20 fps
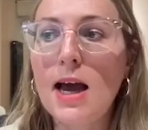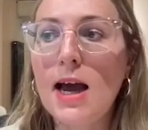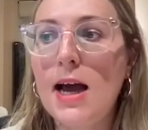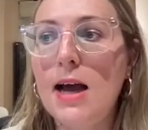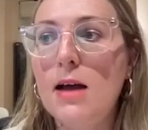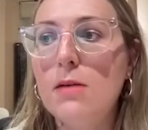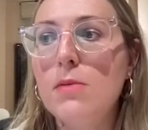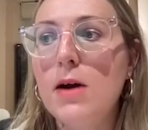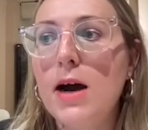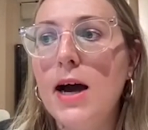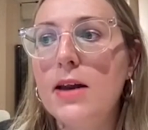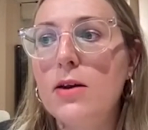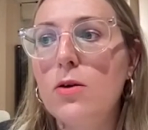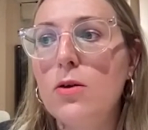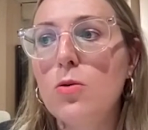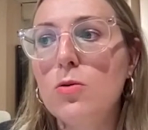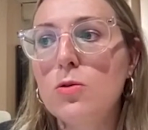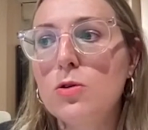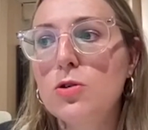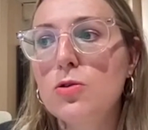and
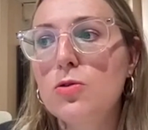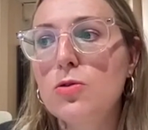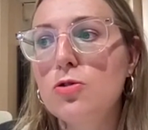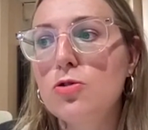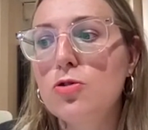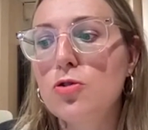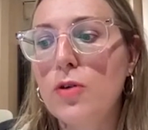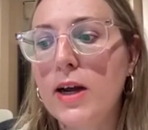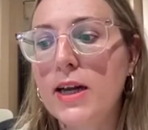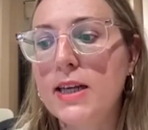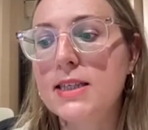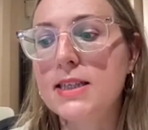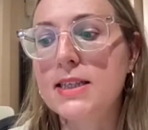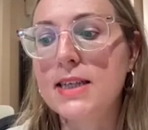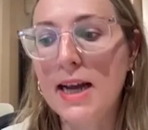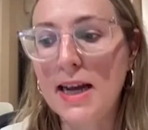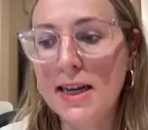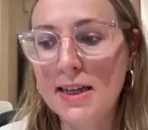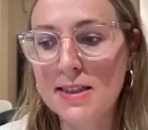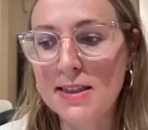also trying to
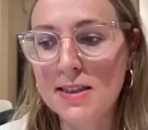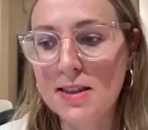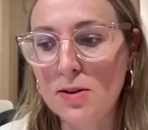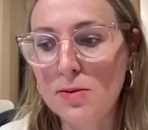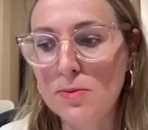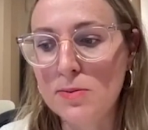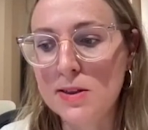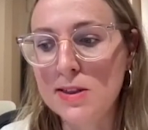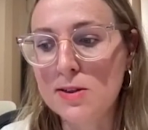test them.